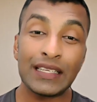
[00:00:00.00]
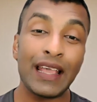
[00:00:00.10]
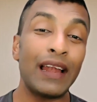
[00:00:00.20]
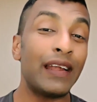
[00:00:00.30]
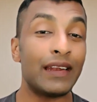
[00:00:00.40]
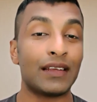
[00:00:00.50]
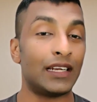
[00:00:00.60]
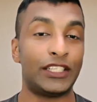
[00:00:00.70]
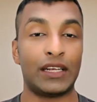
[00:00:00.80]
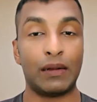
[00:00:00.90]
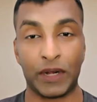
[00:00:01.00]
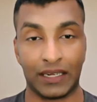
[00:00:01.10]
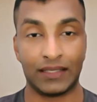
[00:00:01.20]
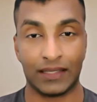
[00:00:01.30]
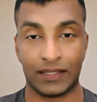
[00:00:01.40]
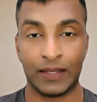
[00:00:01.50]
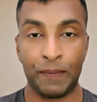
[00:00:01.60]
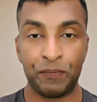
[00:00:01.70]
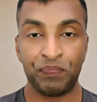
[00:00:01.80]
skilled in cultural practices.